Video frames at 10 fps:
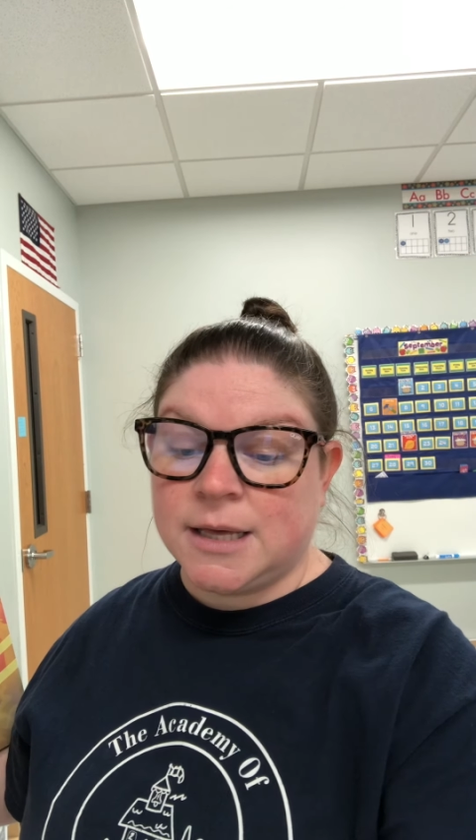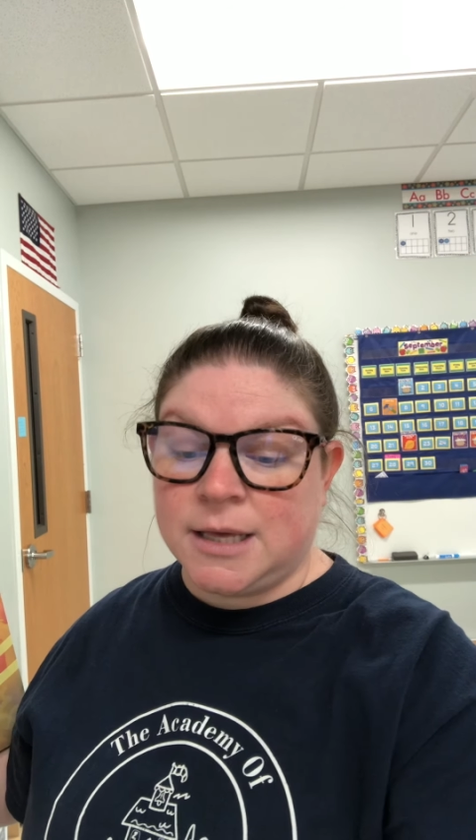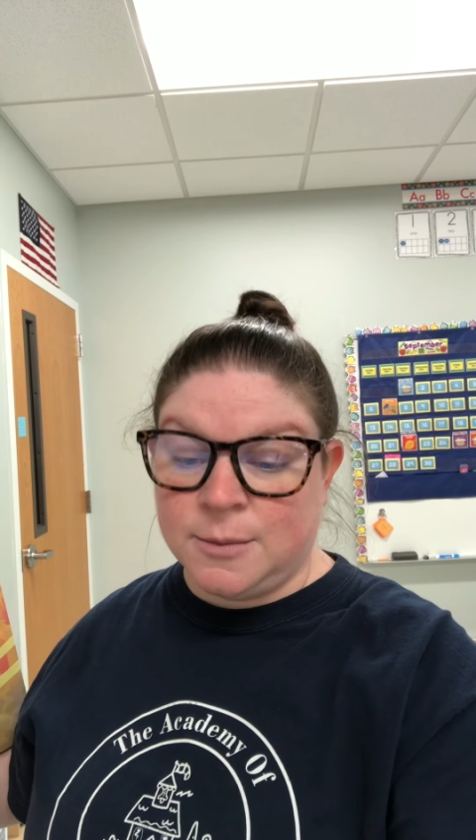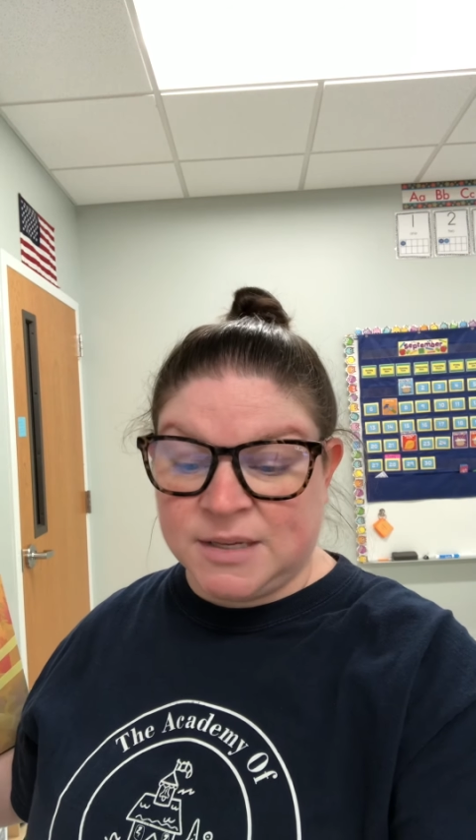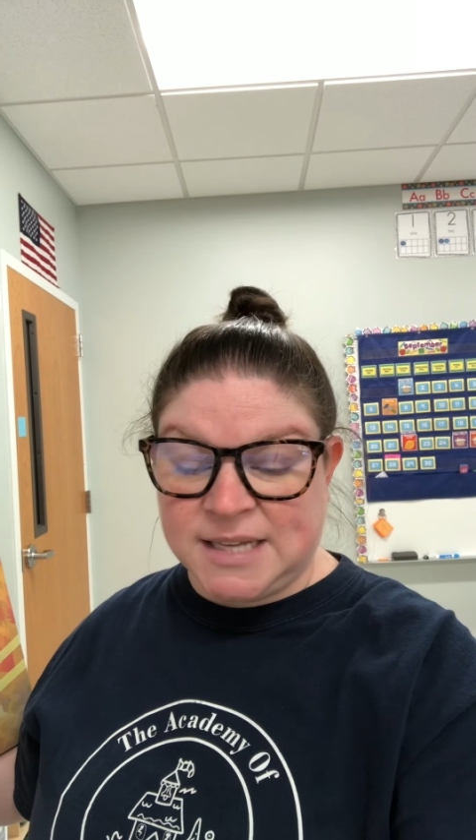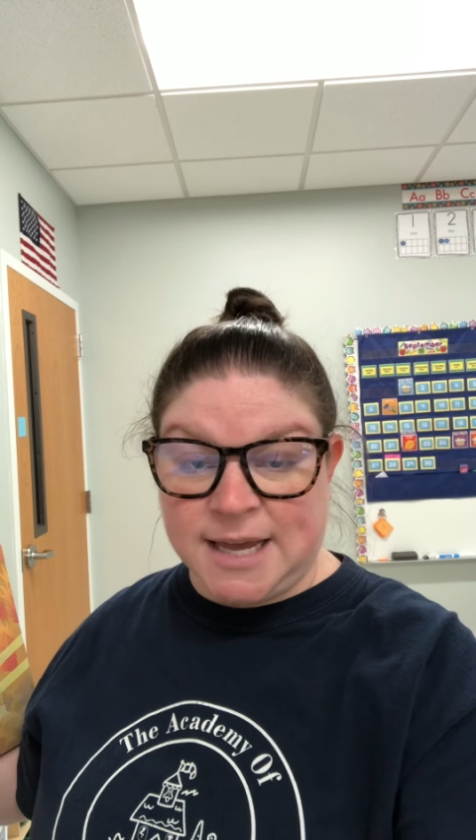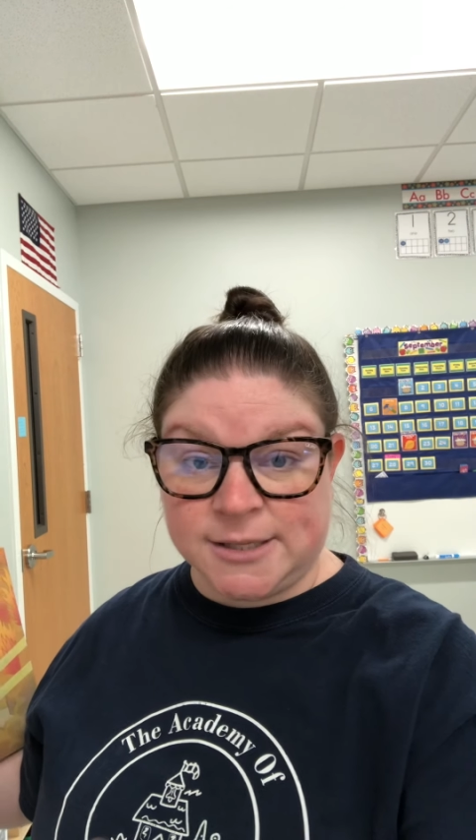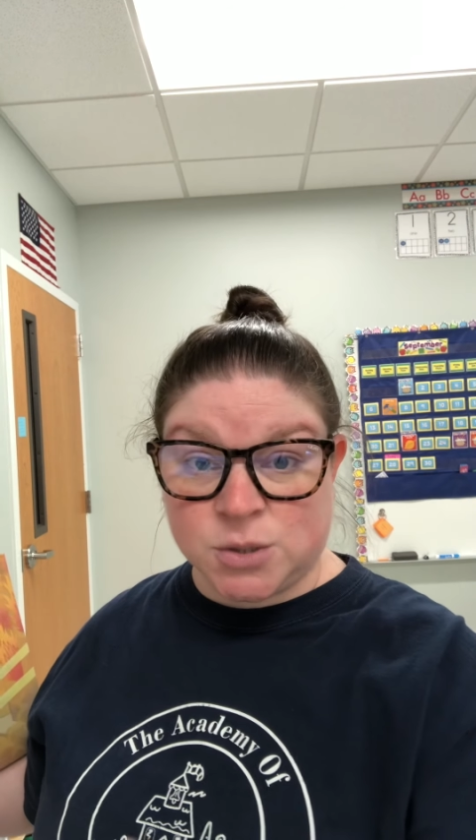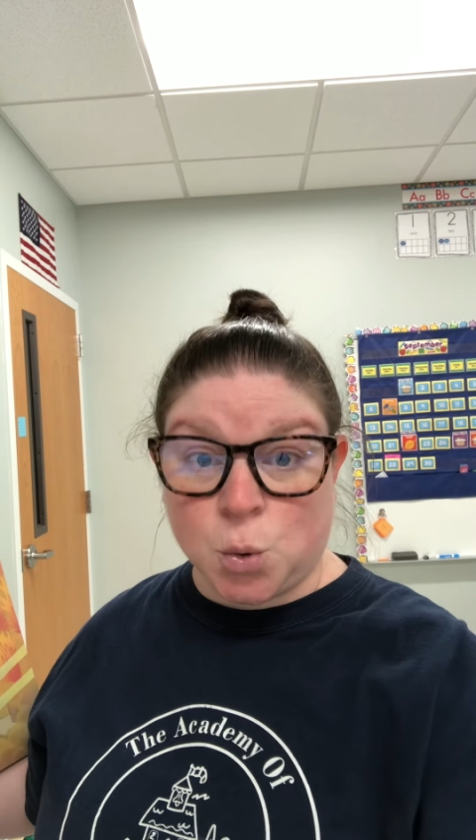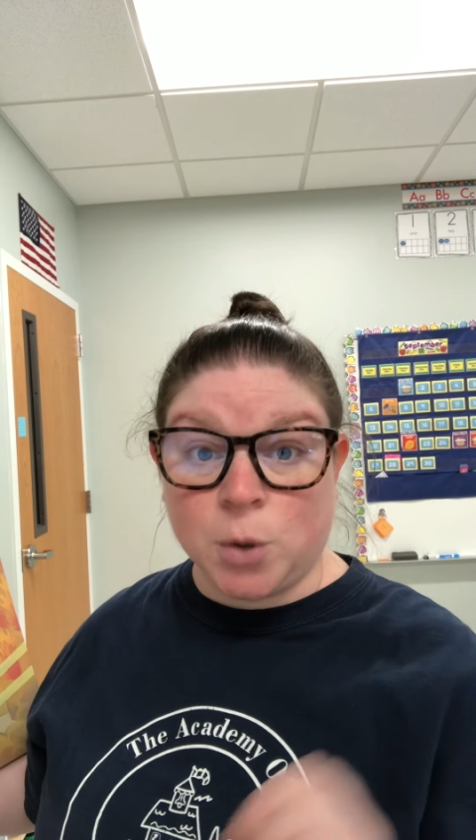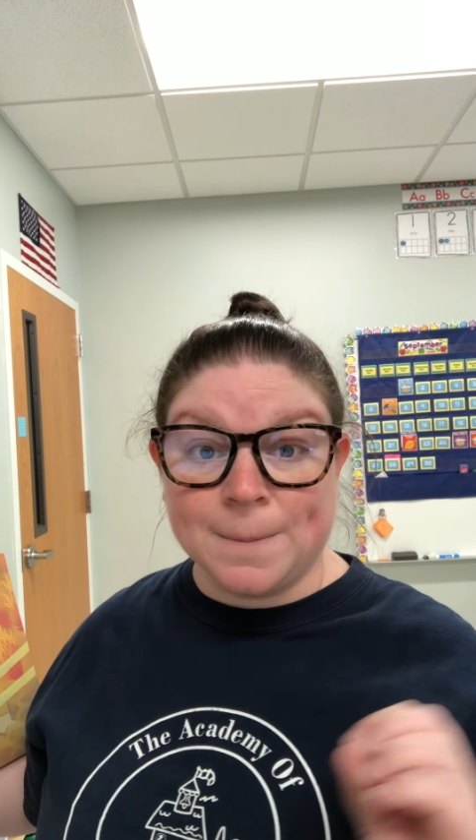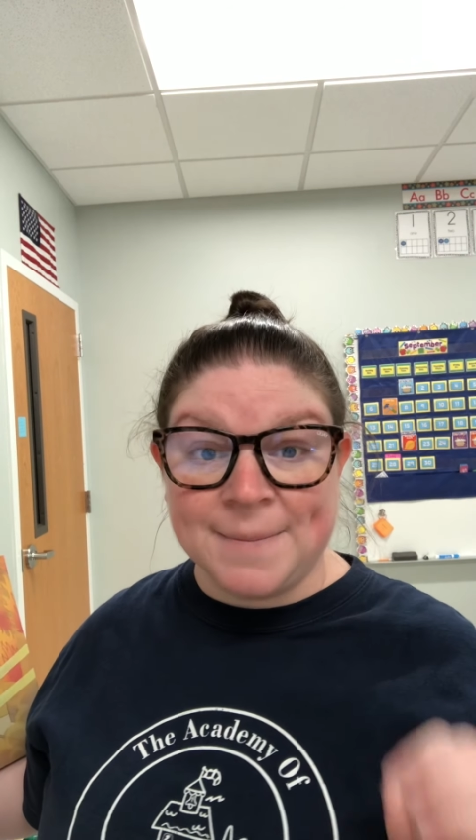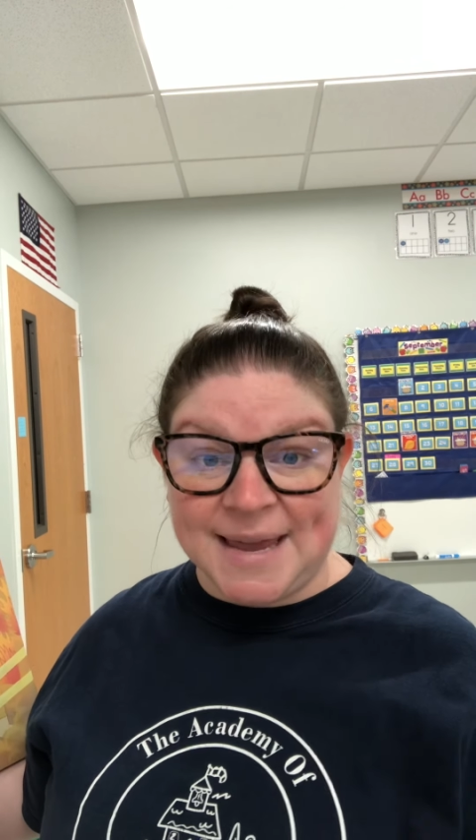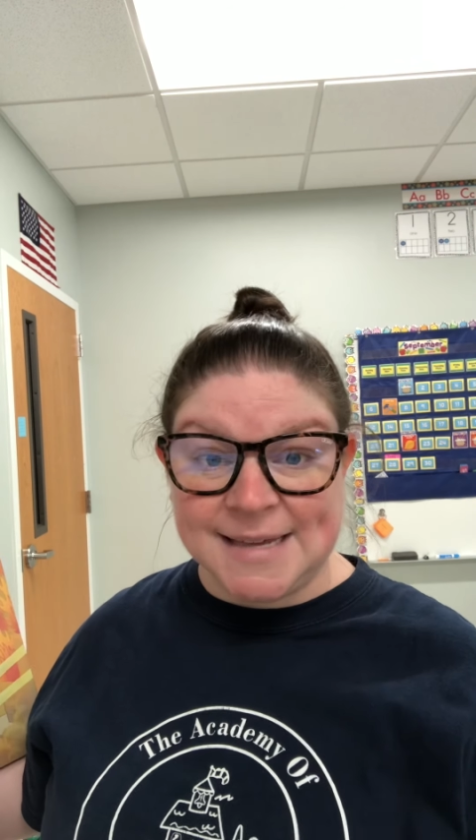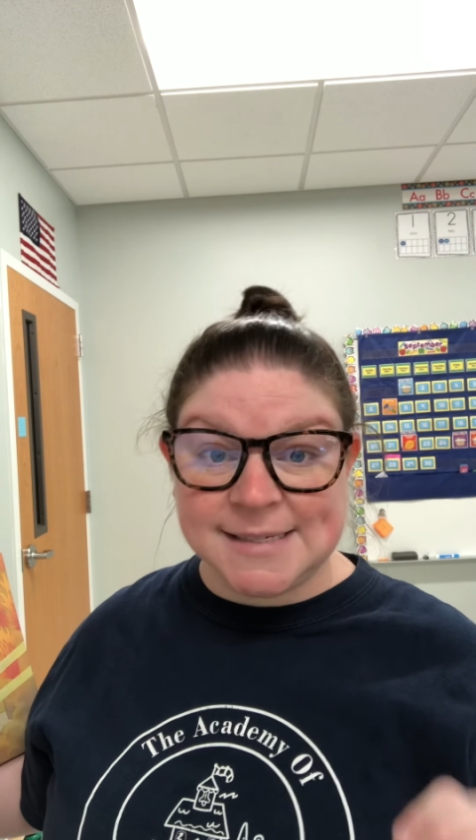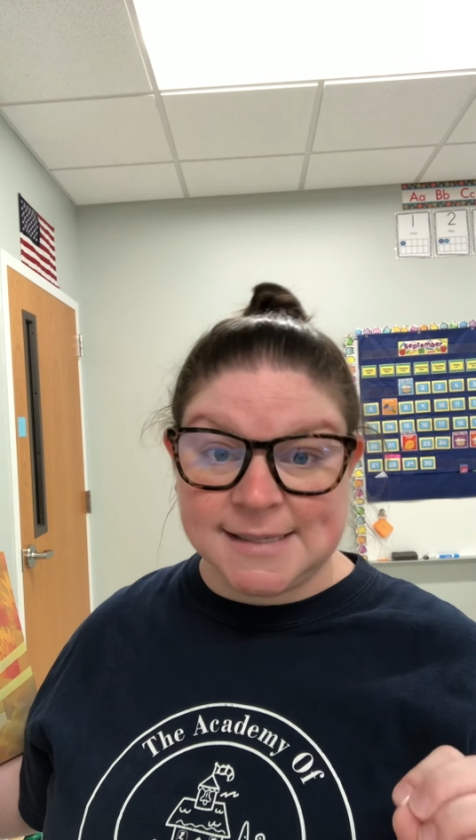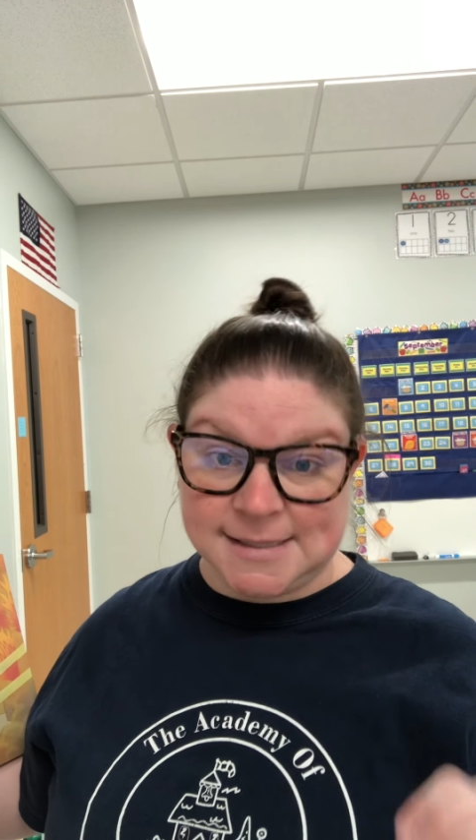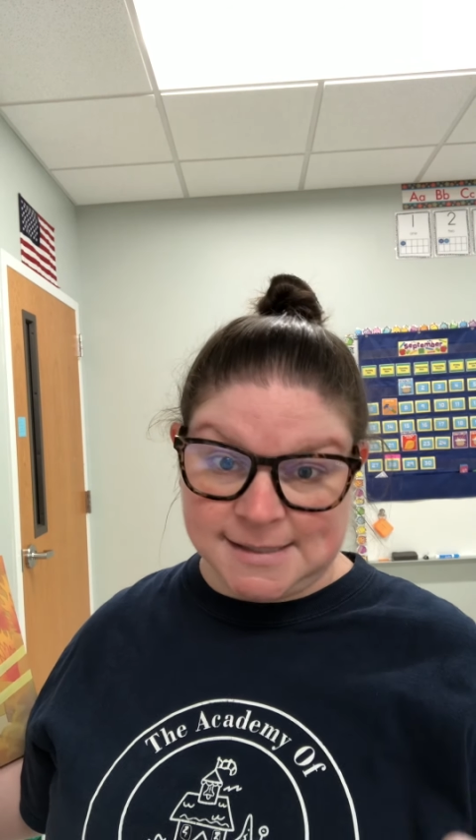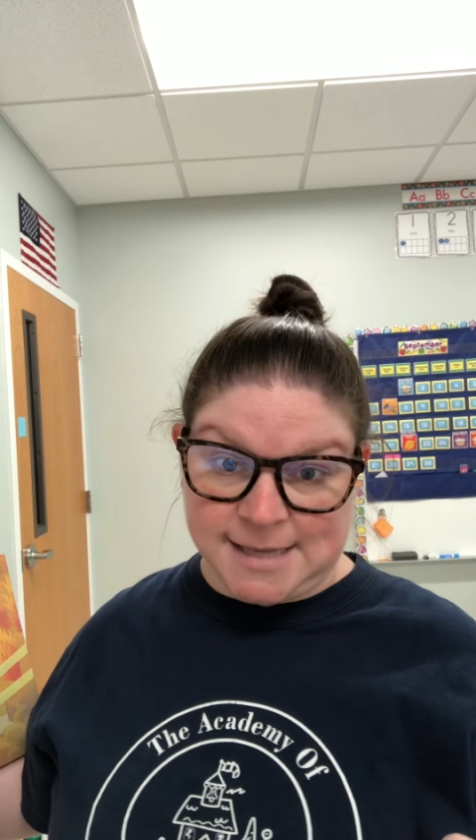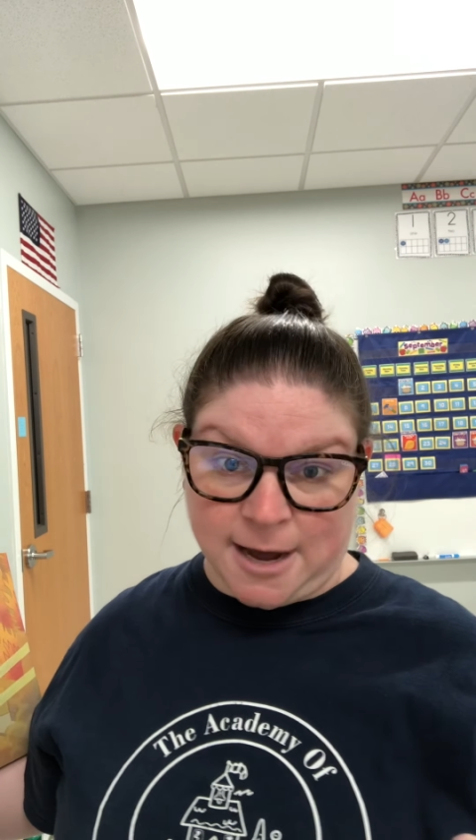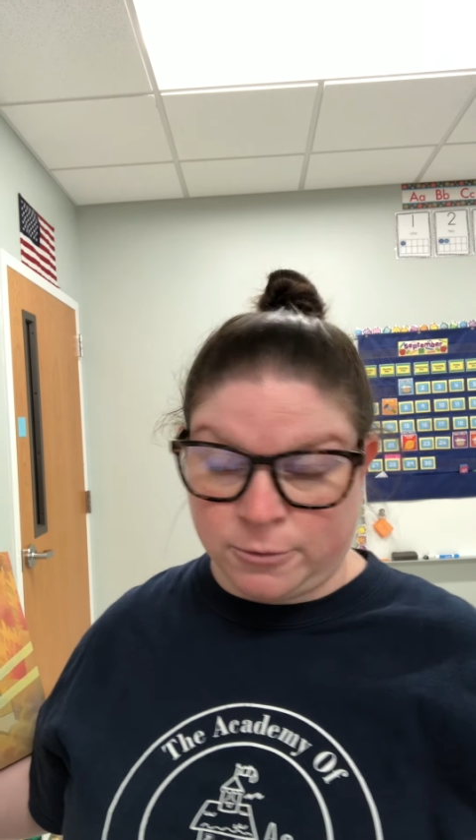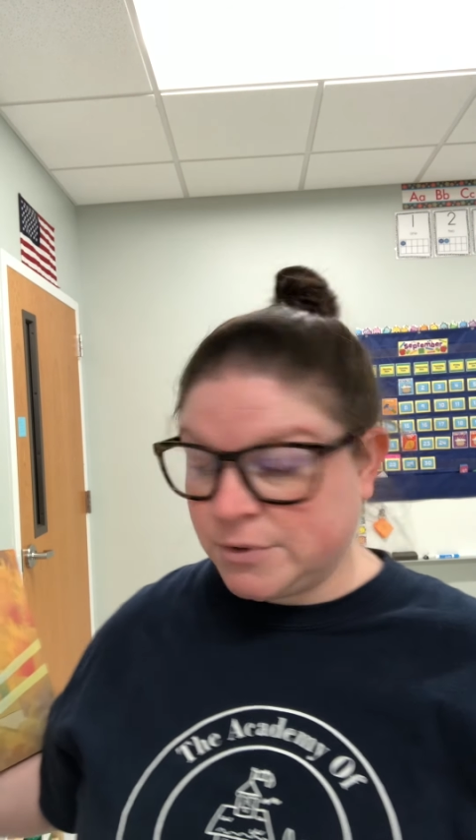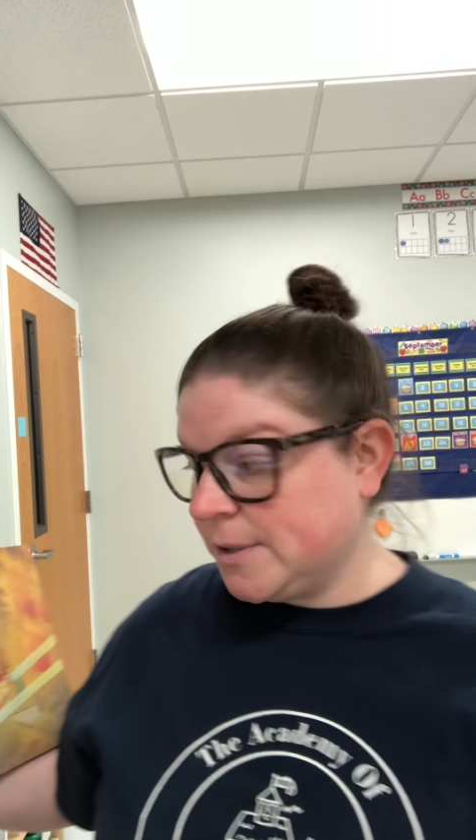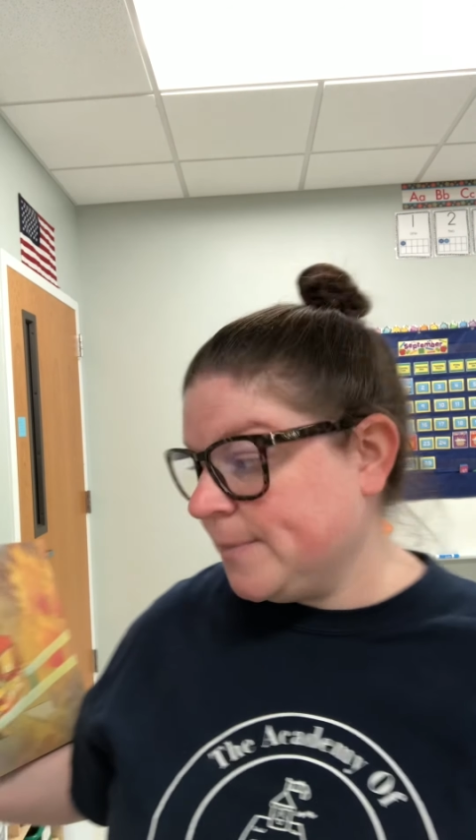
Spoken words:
imitates or makes the sound.